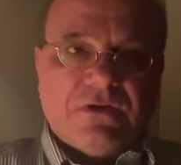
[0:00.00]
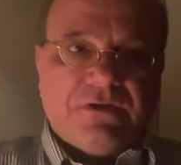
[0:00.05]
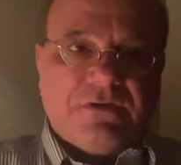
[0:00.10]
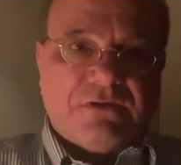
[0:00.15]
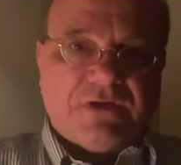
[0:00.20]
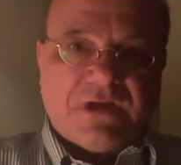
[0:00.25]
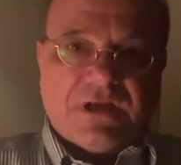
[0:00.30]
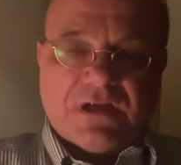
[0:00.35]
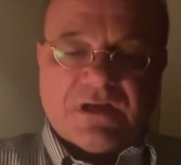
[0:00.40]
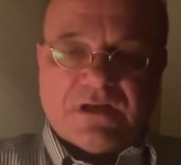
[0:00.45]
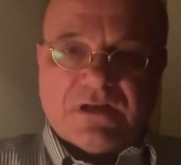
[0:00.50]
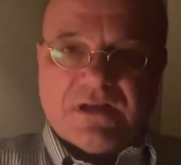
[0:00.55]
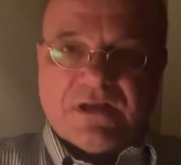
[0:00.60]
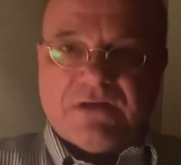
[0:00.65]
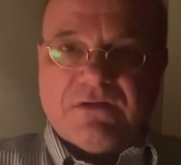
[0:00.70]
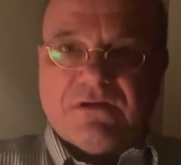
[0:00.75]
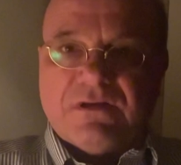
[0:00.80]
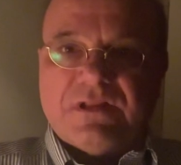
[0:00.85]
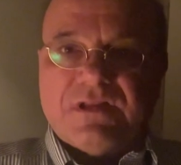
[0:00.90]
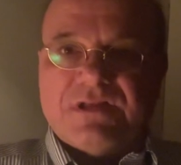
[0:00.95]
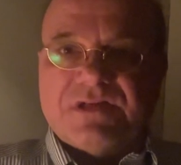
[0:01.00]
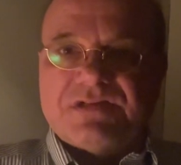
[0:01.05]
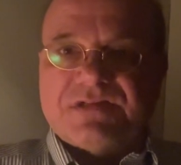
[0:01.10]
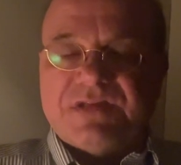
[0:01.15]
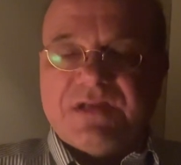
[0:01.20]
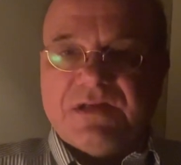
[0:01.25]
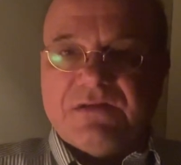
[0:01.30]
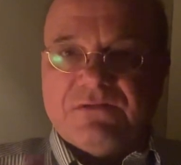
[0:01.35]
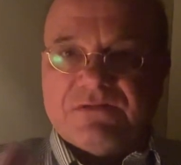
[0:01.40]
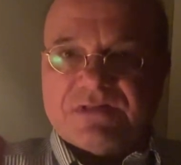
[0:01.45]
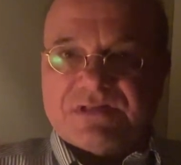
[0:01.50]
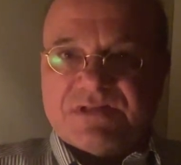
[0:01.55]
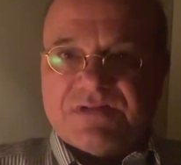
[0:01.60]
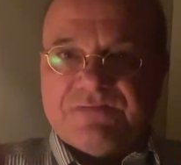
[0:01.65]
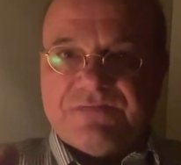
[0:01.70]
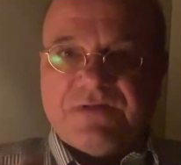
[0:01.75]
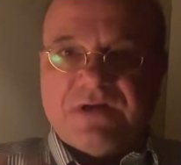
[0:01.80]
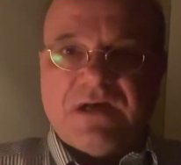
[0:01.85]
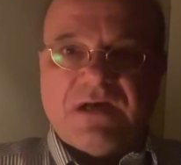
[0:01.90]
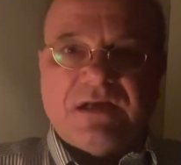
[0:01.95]
You can click on this thing, or
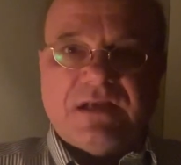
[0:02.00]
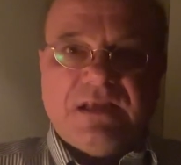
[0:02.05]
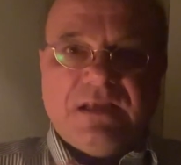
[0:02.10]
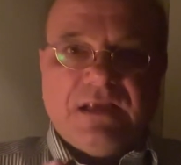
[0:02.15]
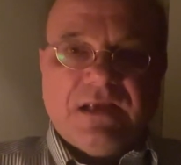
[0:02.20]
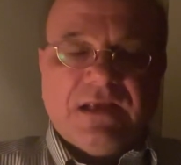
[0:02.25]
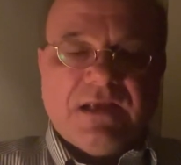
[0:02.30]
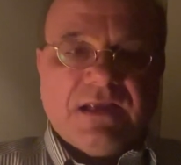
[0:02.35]
Safari